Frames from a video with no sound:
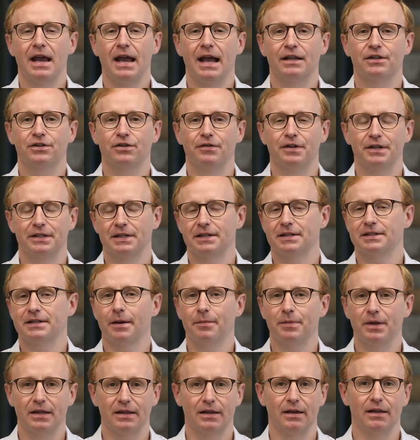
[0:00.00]
And so this is
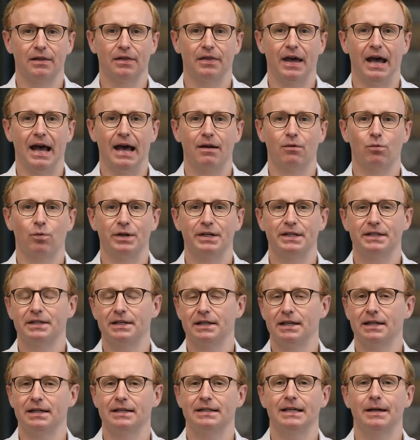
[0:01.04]
something that we
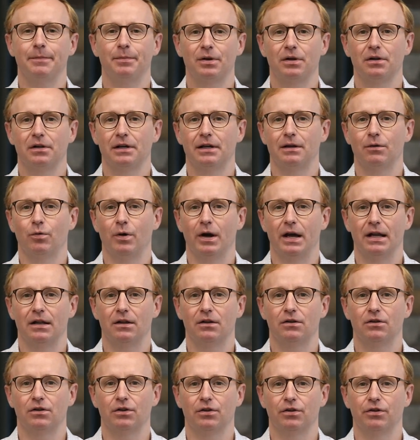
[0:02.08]
see typically
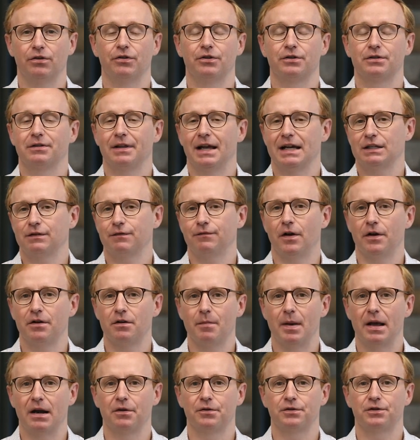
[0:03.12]
when there's less
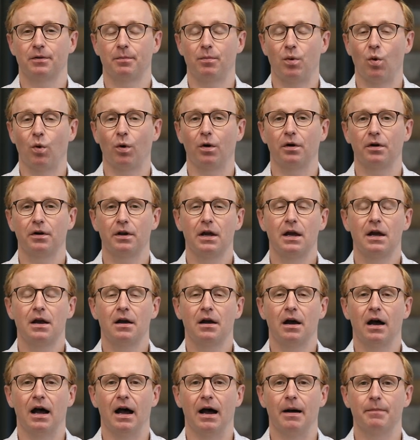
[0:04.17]
fundamental support
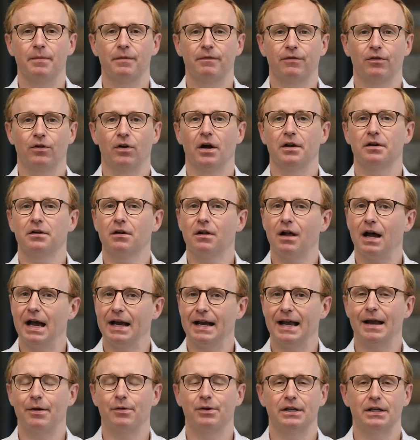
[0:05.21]
for
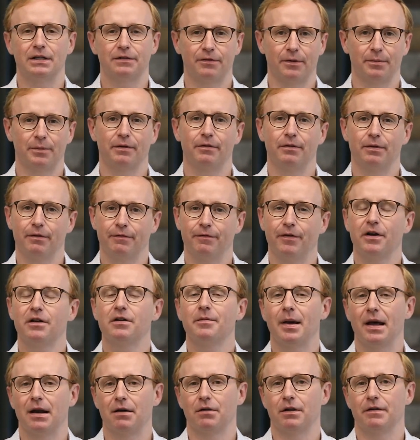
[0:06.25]
underlying equities from the
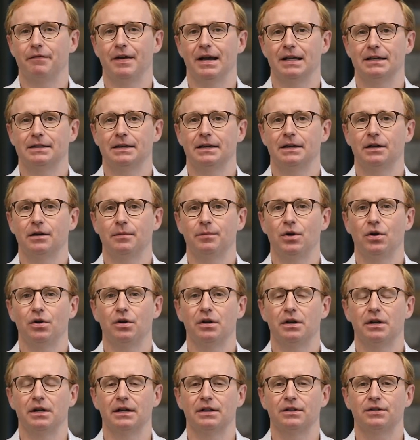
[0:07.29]
fundamental investing
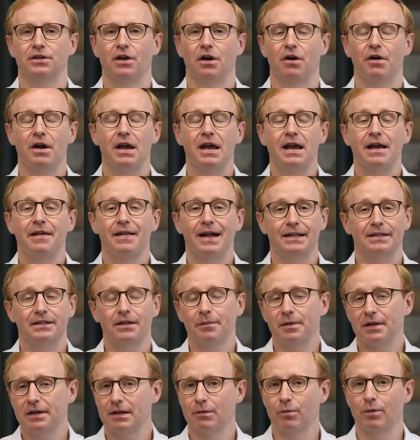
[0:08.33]
community. And so that's
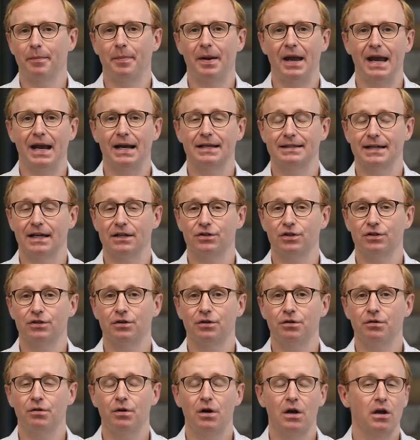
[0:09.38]
something that we're paying attention
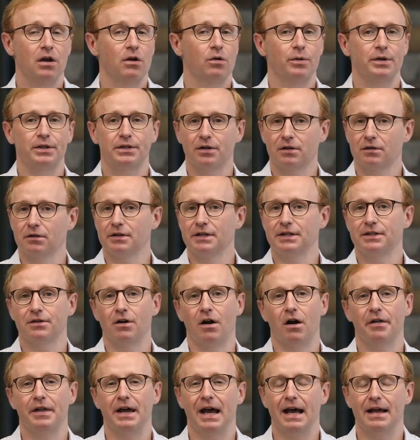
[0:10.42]
to. We certainly
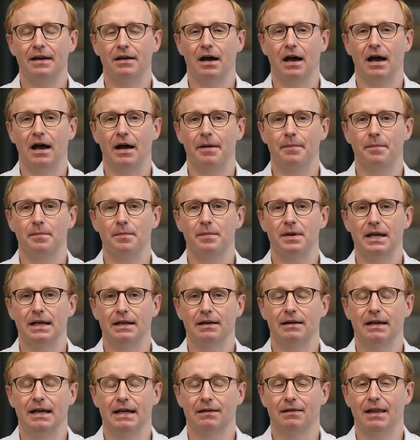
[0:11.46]
saw that
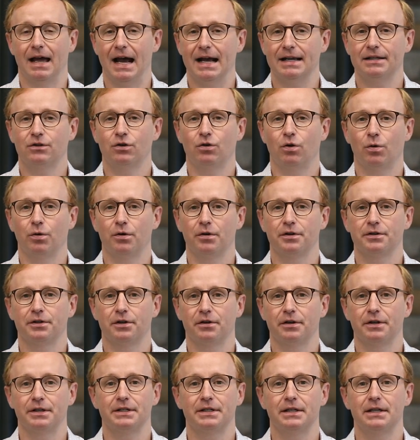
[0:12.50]
in last quarter's
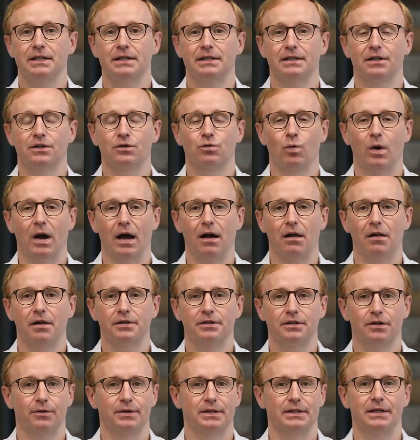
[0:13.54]
earnings season as well. And
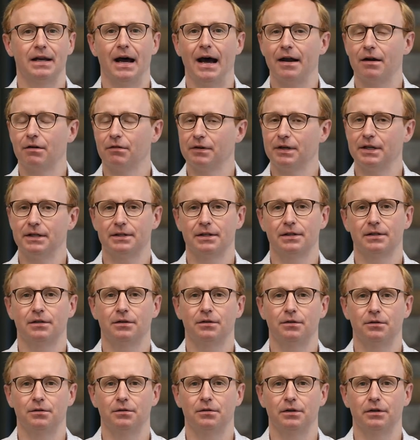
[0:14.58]
so it's not a reason
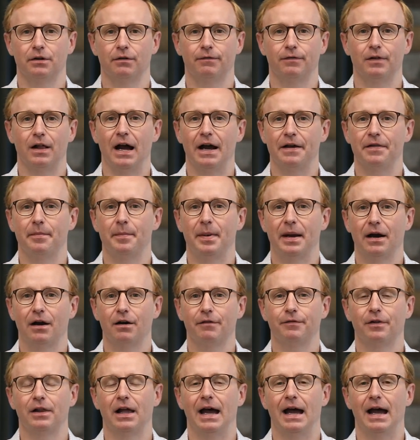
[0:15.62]
to fly the bear
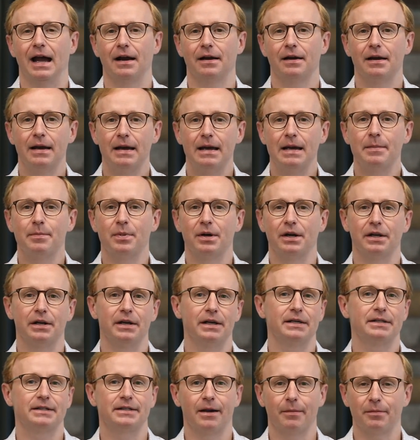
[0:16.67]
flag, but it
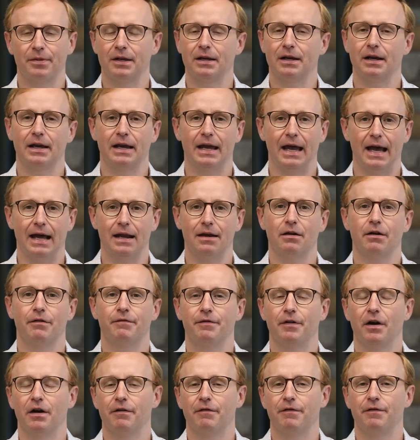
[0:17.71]
is something, again,
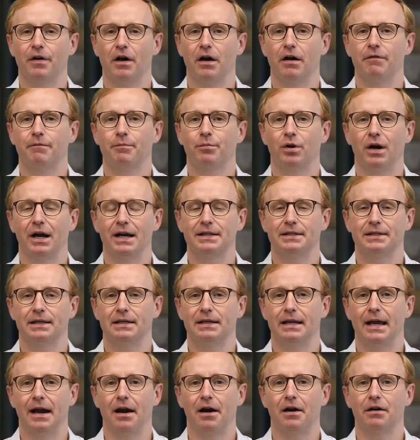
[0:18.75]
of price
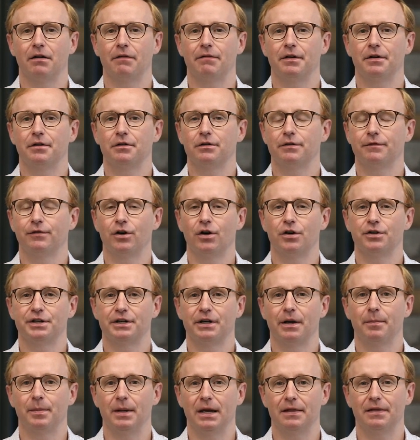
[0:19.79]
and narrative that are
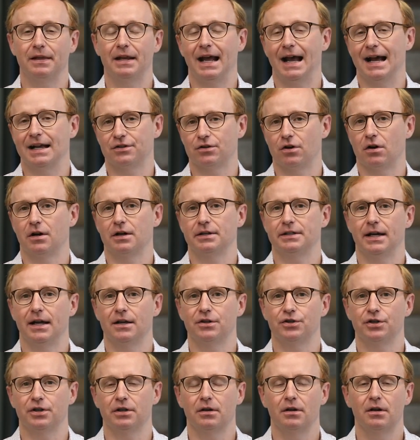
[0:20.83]
diverging a bit that has our
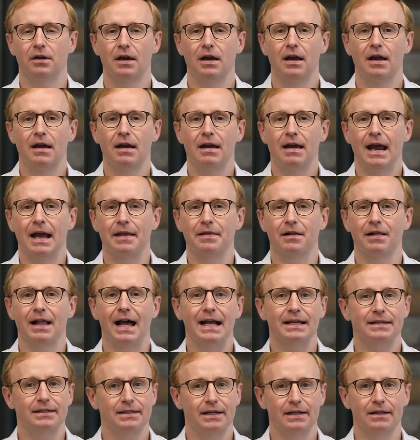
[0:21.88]
attention. And the
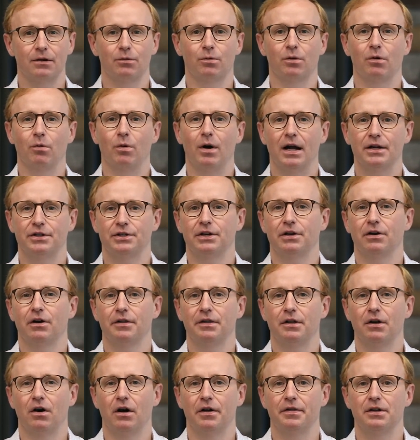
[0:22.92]
last thing that we're watching
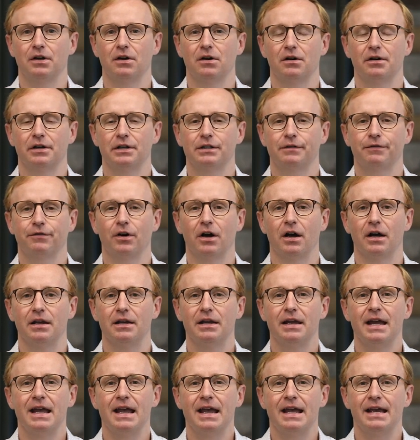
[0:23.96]
on the earnings front
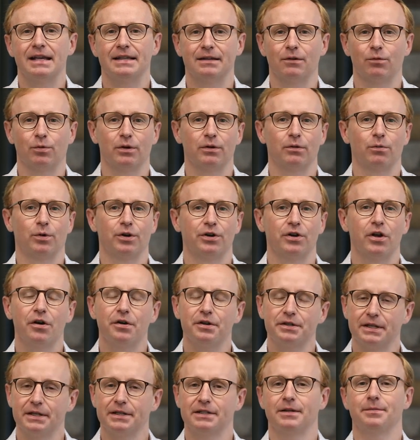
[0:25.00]
is that we're
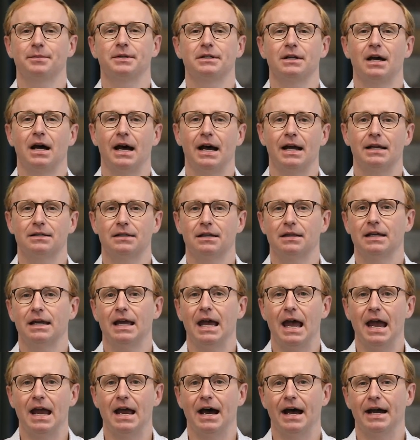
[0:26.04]
noticing some signs that the
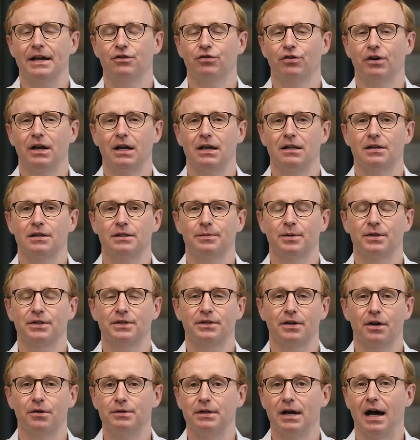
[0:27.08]
AI trade that's been
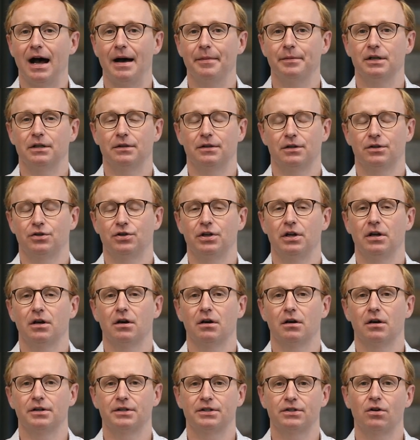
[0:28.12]
so dominant this
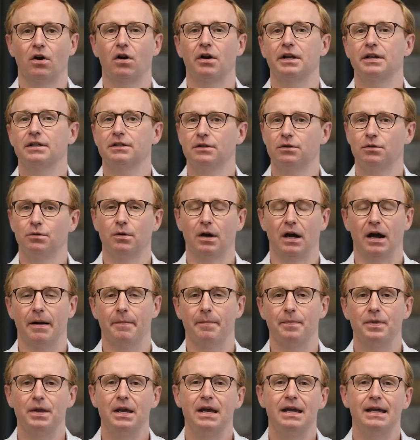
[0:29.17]
year is starting
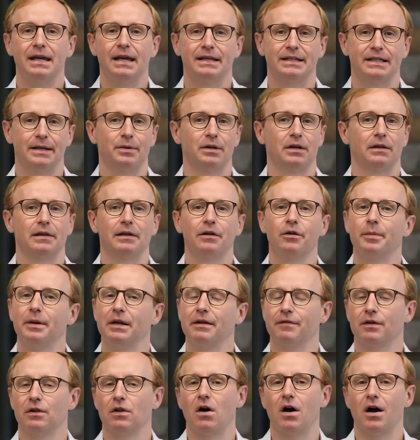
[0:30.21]
to exhibit a little bit
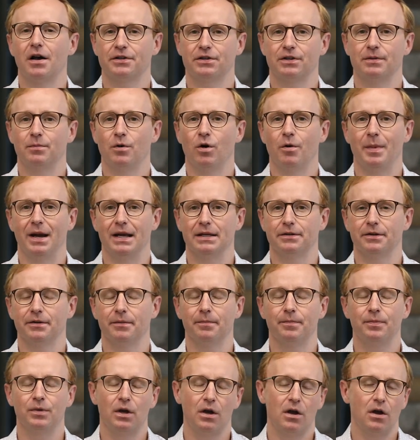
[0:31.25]
of a loss in momentum.